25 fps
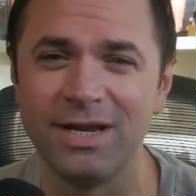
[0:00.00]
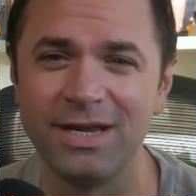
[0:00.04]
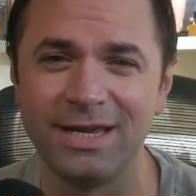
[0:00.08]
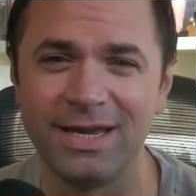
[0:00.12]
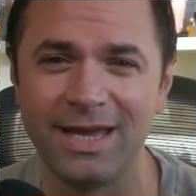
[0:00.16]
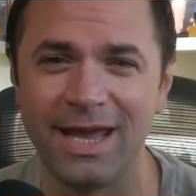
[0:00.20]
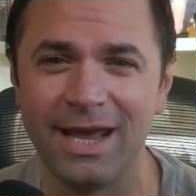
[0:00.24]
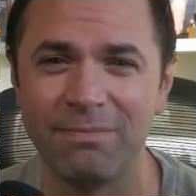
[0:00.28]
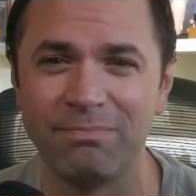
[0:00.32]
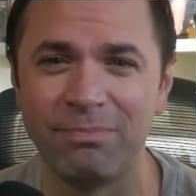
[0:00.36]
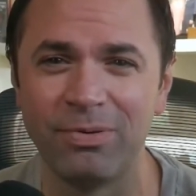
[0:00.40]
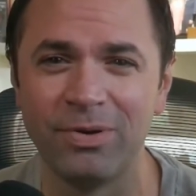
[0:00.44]
You
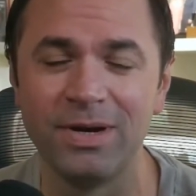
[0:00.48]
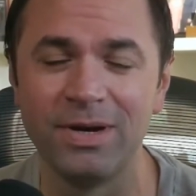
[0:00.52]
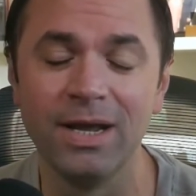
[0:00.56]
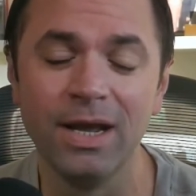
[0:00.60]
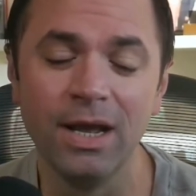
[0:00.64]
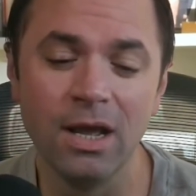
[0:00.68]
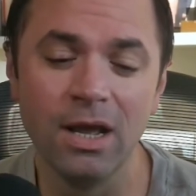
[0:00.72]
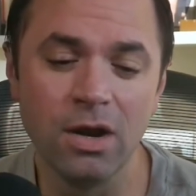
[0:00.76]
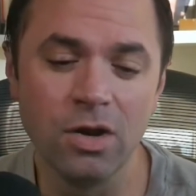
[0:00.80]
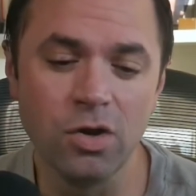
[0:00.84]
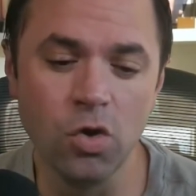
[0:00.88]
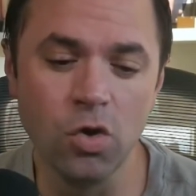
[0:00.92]
can't put,
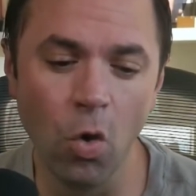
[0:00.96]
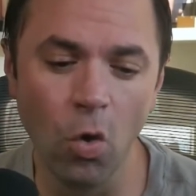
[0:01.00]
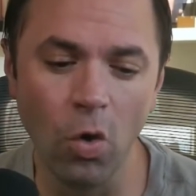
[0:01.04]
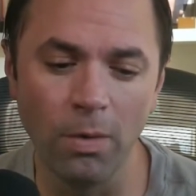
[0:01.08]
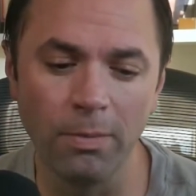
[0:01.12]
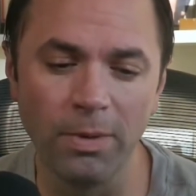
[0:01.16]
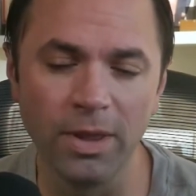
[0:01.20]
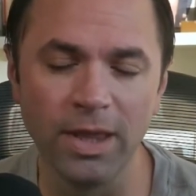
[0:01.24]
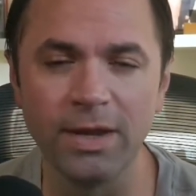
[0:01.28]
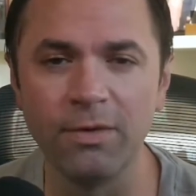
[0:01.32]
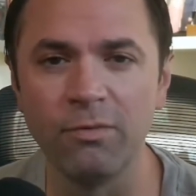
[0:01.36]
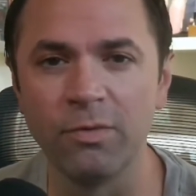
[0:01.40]

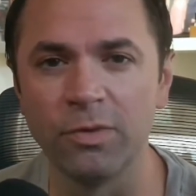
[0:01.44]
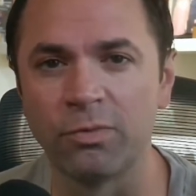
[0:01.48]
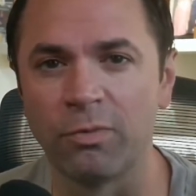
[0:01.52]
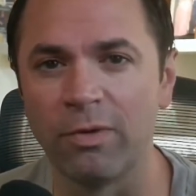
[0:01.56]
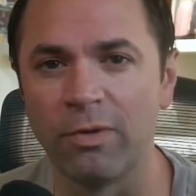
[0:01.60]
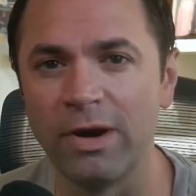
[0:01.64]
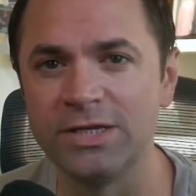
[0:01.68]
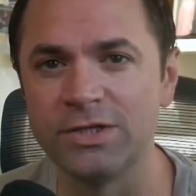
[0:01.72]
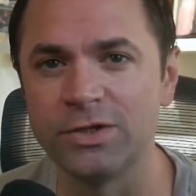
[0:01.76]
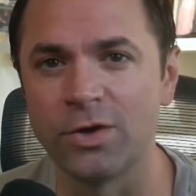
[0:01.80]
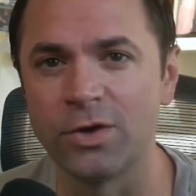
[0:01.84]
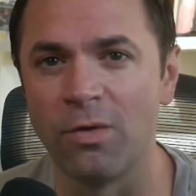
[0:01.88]
normally with
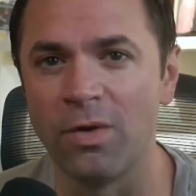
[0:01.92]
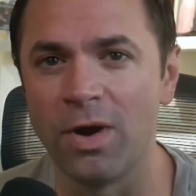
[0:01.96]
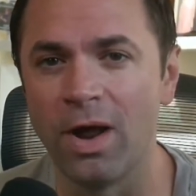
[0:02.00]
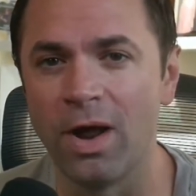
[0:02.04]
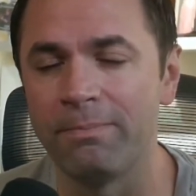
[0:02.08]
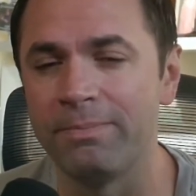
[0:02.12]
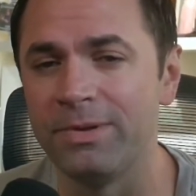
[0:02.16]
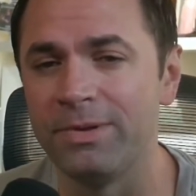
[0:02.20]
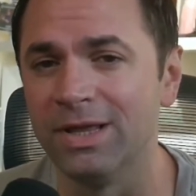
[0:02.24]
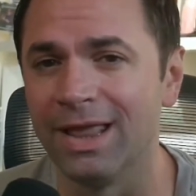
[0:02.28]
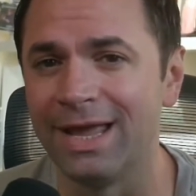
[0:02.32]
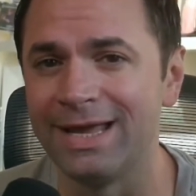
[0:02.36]
rates going
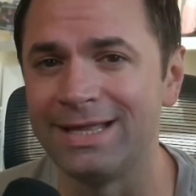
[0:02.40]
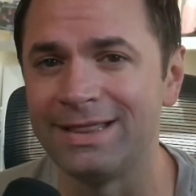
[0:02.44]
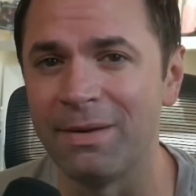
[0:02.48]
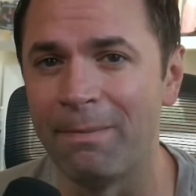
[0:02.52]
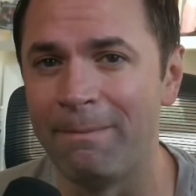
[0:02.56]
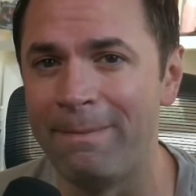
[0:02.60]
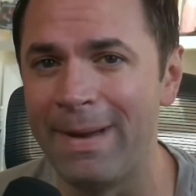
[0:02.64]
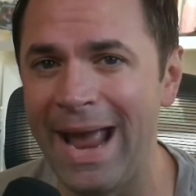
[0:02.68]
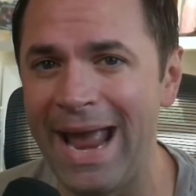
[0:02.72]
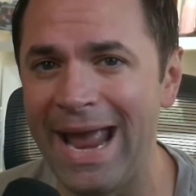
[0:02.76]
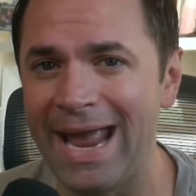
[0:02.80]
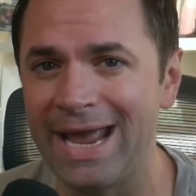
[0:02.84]
up, you like the
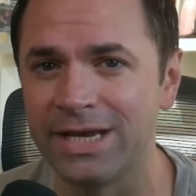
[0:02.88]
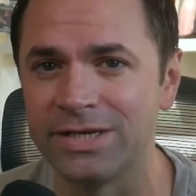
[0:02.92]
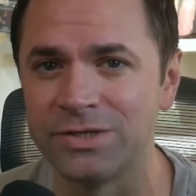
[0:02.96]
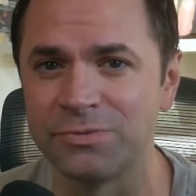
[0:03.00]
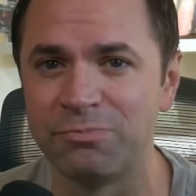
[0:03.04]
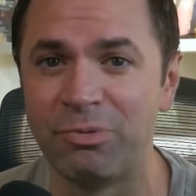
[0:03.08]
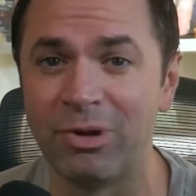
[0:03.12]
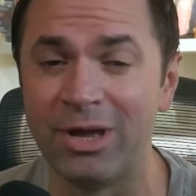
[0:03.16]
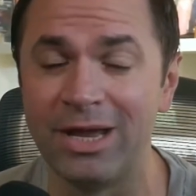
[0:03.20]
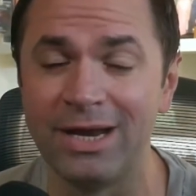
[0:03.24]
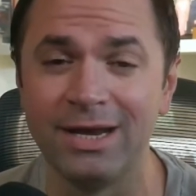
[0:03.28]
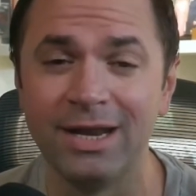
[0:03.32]
banks,
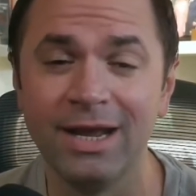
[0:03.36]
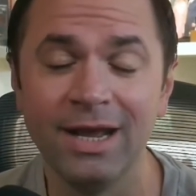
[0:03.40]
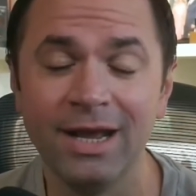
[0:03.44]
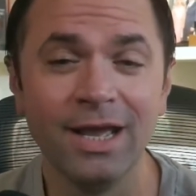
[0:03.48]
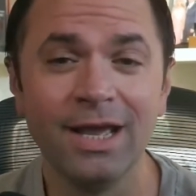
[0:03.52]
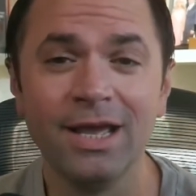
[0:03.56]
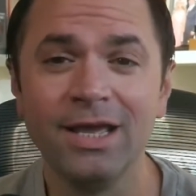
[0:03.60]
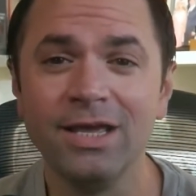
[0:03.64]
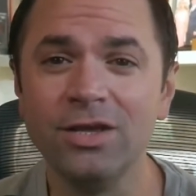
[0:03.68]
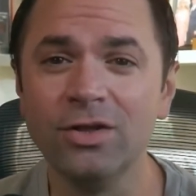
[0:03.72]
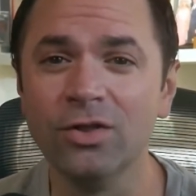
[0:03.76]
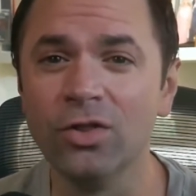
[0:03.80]
but
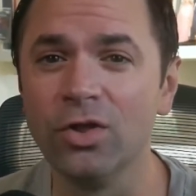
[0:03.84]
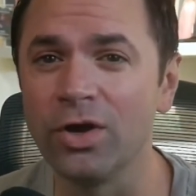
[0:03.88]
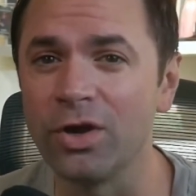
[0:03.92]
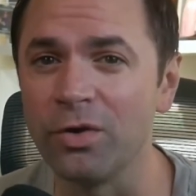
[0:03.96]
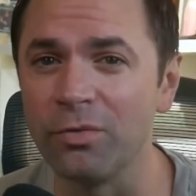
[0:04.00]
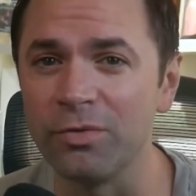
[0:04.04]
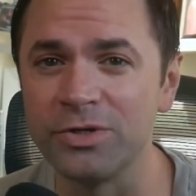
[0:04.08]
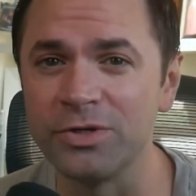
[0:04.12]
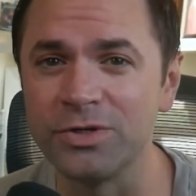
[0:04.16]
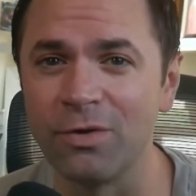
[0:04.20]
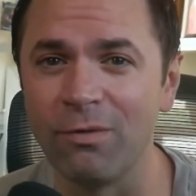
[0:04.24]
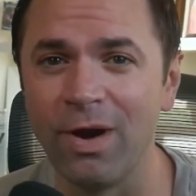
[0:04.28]
you look
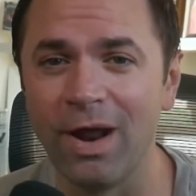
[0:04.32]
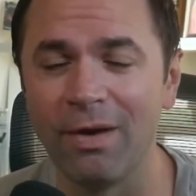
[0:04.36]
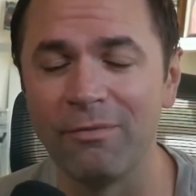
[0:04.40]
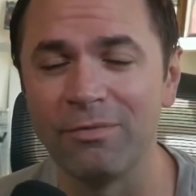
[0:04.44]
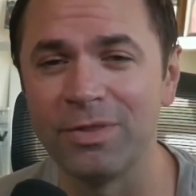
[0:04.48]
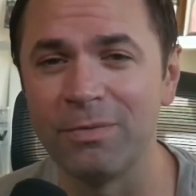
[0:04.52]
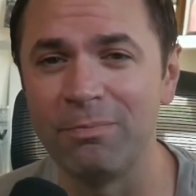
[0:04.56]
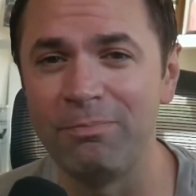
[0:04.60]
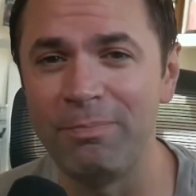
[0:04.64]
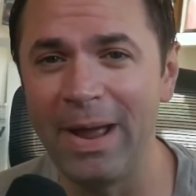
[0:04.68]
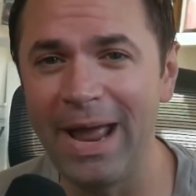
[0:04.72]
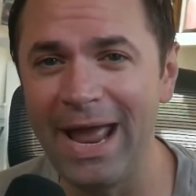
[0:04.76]
at what's going on
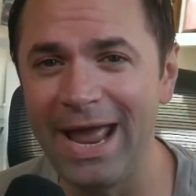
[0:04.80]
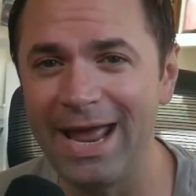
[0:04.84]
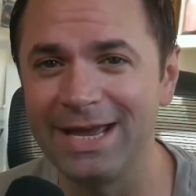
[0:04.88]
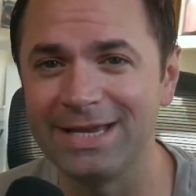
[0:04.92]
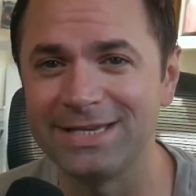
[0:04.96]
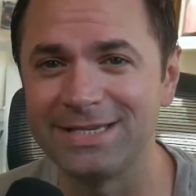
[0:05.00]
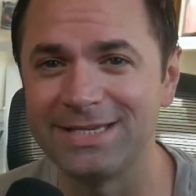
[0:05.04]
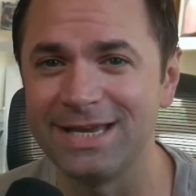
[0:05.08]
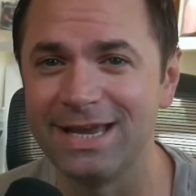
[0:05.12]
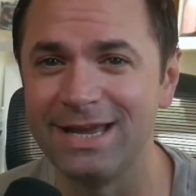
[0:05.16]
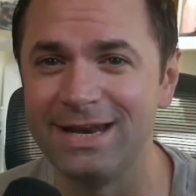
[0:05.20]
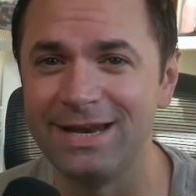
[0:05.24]
with the
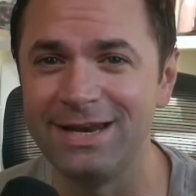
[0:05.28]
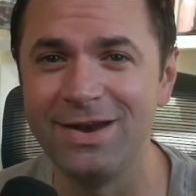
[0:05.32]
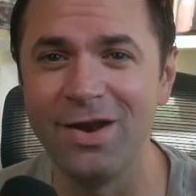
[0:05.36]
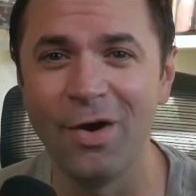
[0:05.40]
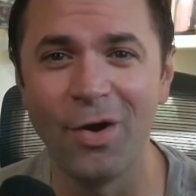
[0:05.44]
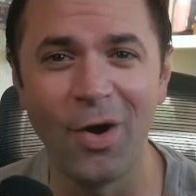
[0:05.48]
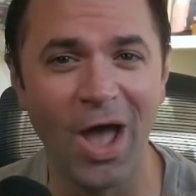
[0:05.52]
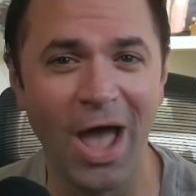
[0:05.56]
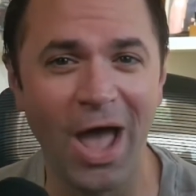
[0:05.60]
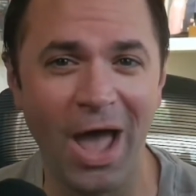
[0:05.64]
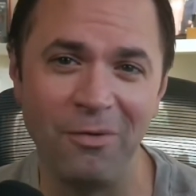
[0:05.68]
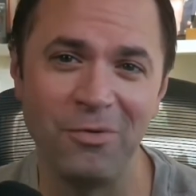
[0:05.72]
banks, and
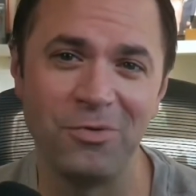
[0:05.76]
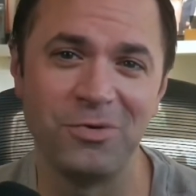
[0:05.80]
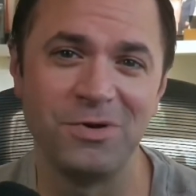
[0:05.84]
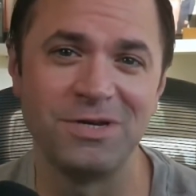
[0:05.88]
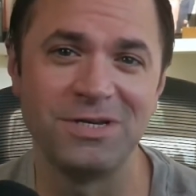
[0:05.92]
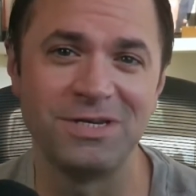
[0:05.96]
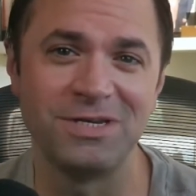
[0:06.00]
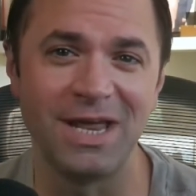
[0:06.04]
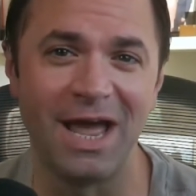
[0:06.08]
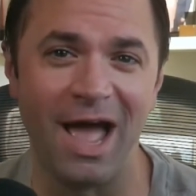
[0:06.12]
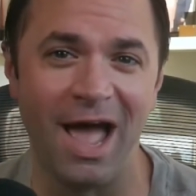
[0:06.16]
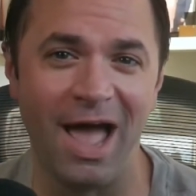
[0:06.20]
no, I
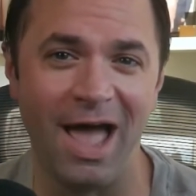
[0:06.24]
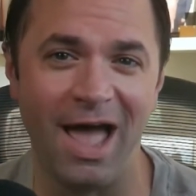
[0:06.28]
wouldn't